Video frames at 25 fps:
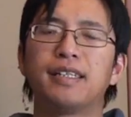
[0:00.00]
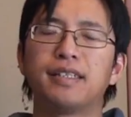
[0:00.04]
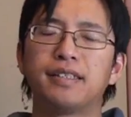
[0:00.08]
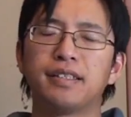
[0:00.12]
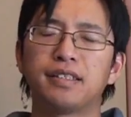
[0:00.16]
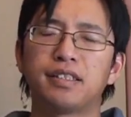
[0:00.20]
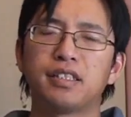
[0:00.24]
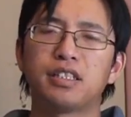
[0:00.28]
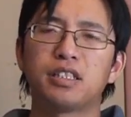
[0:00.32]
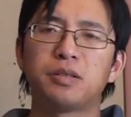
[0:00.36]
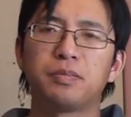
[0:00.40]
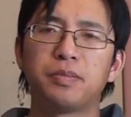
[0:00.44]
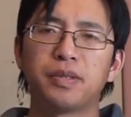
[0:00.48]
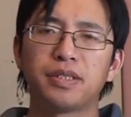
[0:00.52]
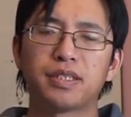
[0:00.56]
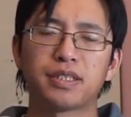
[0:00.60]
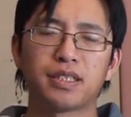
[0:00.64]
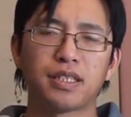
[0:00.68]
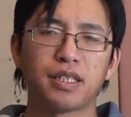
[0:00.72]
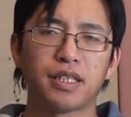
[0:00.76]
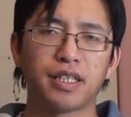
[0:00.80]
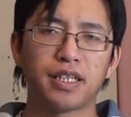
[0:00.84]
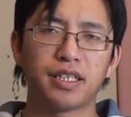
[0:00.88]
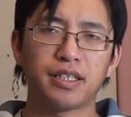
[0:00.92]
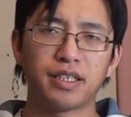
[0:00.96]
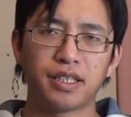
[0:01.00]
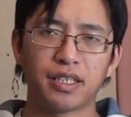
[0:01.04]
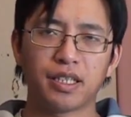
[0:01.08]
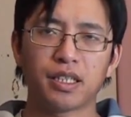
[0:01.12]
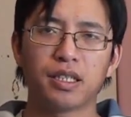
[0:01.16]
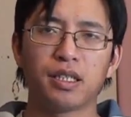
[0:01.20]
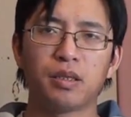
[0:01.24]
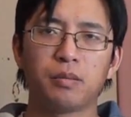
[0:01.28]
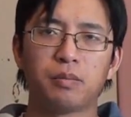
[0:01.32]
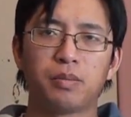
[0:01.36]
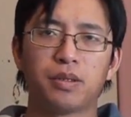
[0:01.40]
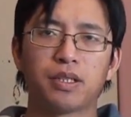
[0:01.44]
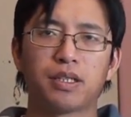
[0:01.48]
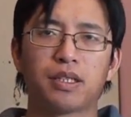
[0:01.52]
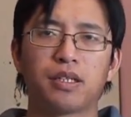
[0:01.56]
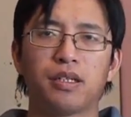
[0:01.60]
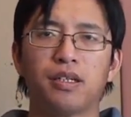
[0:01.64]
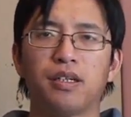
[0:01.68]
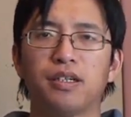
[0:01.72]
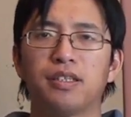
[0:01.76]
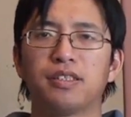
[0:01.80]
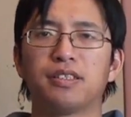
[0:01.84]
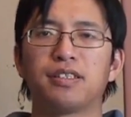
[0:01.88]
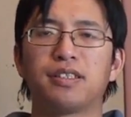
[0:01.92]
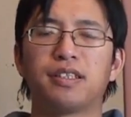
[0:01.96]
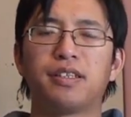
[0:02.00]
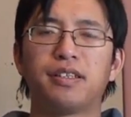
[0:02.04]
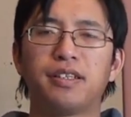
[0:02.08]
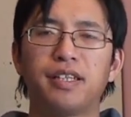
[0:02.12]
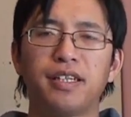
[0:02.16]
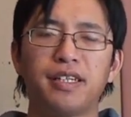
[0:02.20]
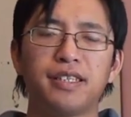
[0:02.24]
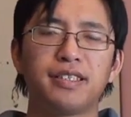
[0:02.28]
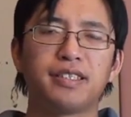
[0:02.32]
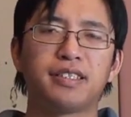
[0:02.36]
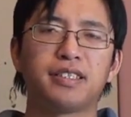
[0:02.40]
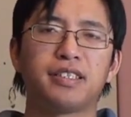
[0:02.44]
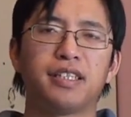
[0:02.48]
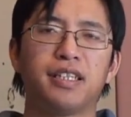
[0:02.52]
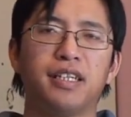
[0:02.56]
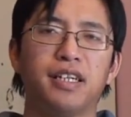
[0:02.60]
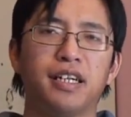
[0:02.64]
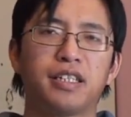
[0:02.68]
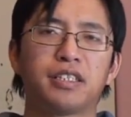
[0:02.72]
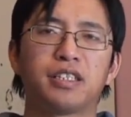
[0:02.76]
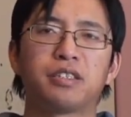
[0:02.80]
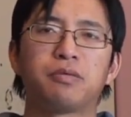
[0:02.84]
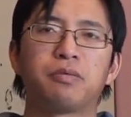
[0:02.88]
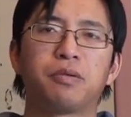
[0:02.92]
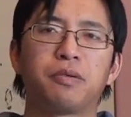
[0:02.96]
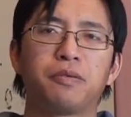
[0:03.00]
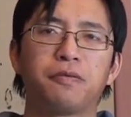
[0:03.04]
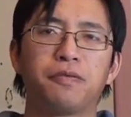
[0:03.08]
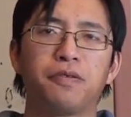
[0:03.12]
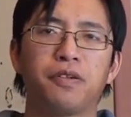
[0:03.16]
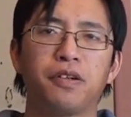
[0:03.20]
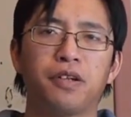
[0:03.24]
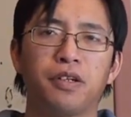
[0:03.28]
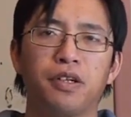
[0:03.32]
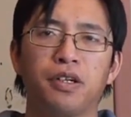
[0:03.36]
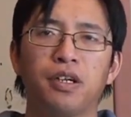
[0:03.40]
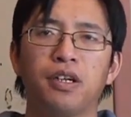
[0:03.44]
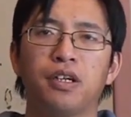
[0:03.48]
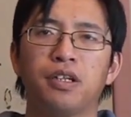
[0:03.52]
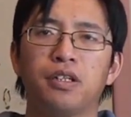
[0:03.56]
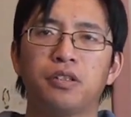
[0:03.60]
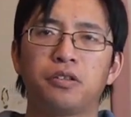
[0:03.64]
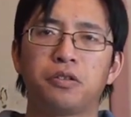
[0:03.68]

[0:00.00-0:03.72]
This is misleading because these charts refer